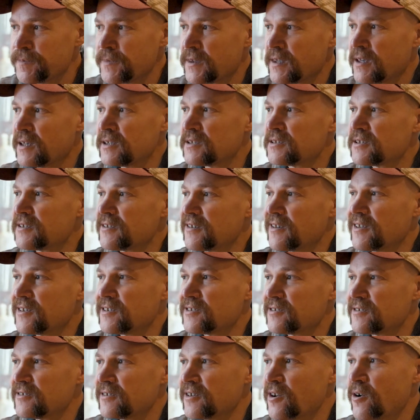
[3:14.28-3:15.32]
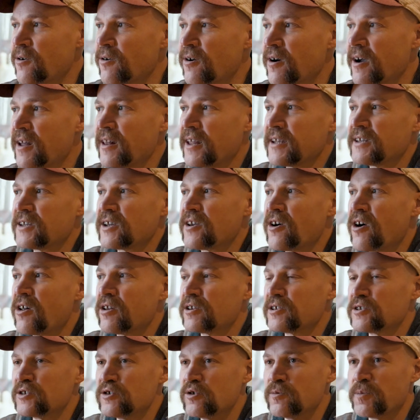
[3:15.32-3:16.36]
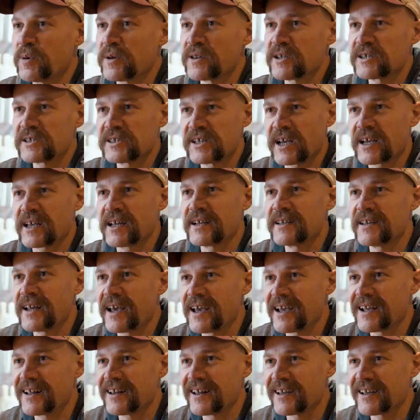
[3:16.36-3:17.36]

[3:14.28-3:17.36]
It's I like to call it soup on the second day.